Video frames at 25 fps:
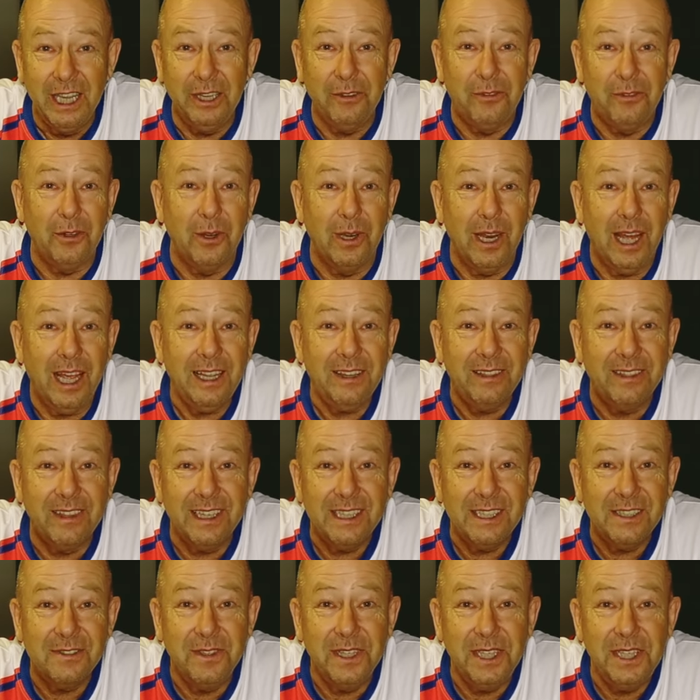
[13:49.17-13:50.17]
If you
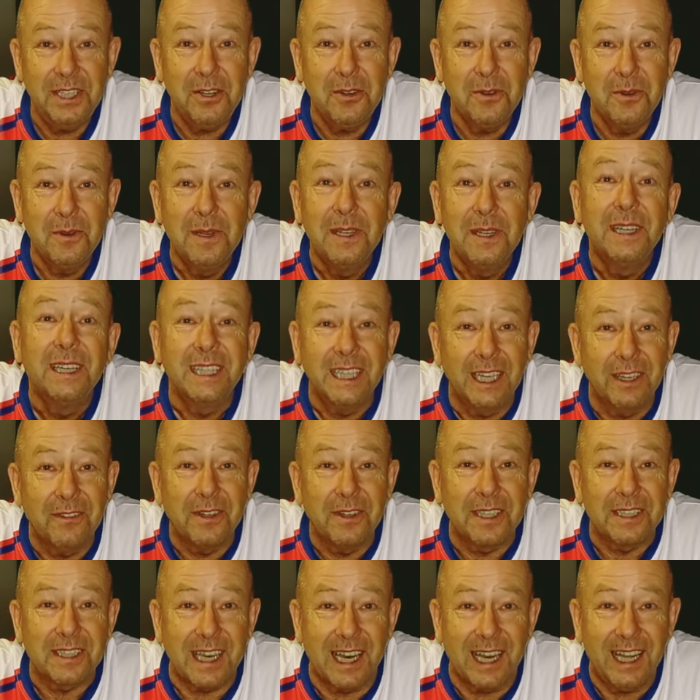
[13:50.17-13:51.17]
like this video,
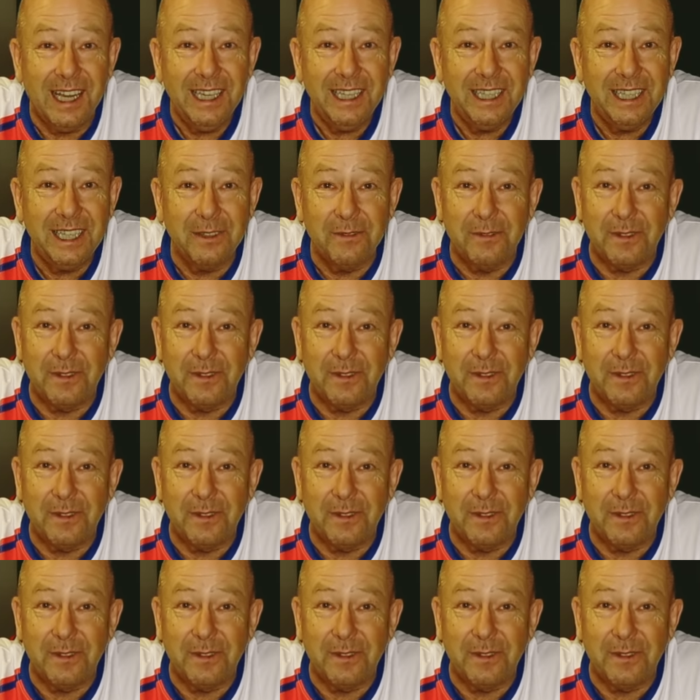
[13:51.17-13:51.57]
give us a like.